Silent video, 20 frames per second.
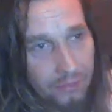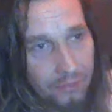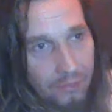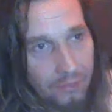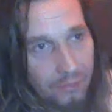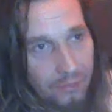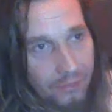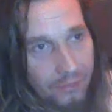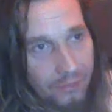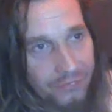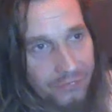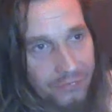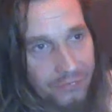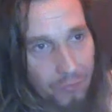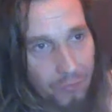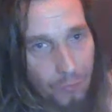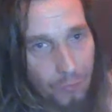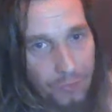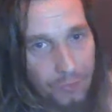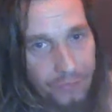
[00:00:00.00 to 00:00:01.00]
and so
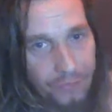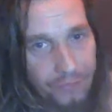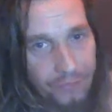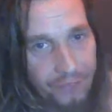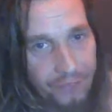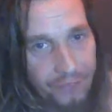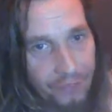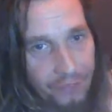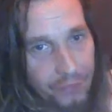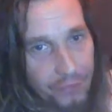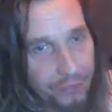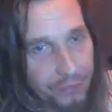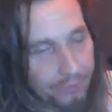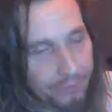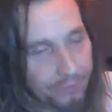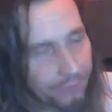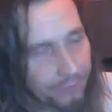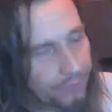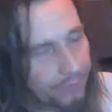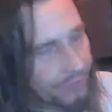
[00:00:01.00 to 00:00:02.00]
one of the staff
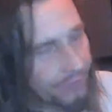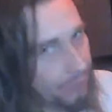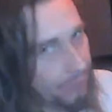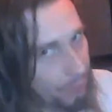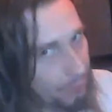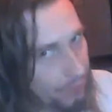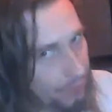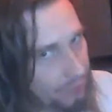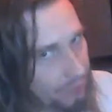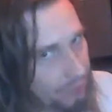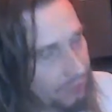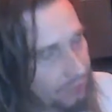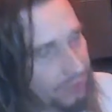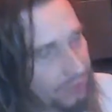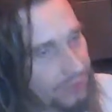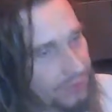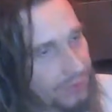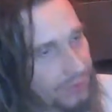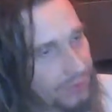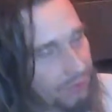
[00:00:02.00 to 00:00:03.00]
or someone had
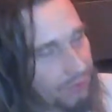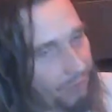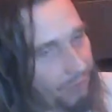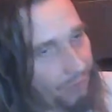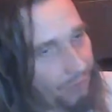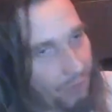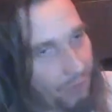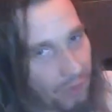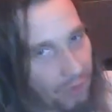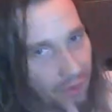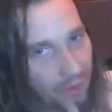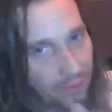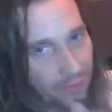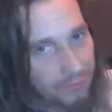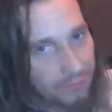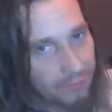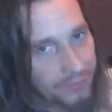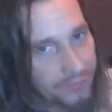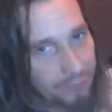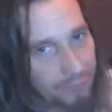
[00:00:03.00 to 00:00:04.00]
said, I thought,
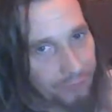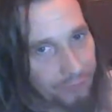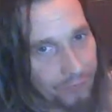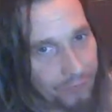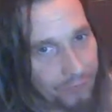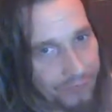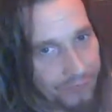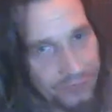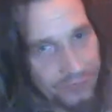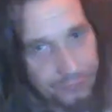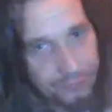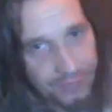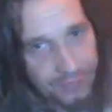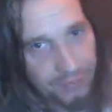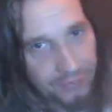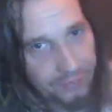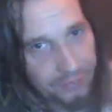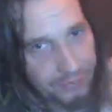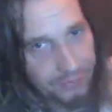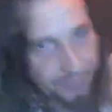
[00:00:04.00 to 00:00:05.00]
Tim Fox, he's without a
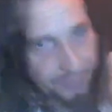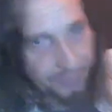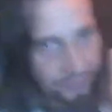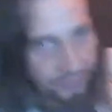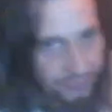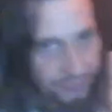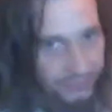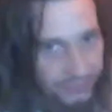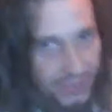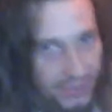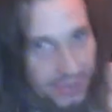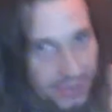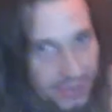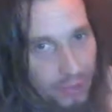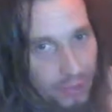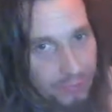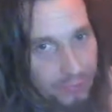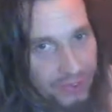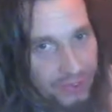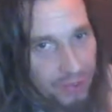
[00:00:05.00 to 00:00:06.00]
guitar. Send that up
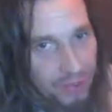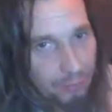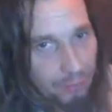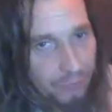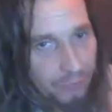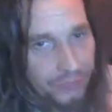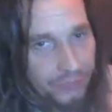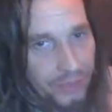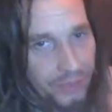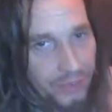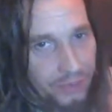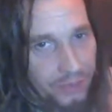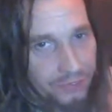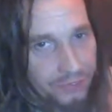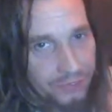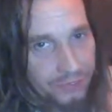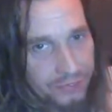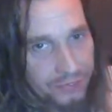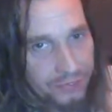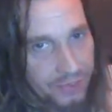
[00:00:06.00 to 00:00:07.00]
to him. Send it to
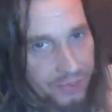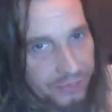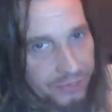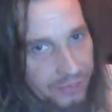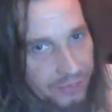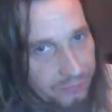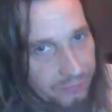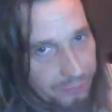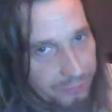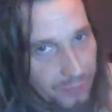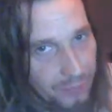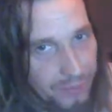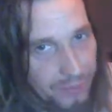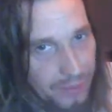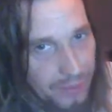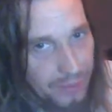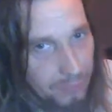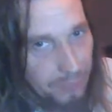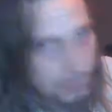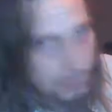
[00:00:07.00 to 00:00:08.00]
the day centre with my name on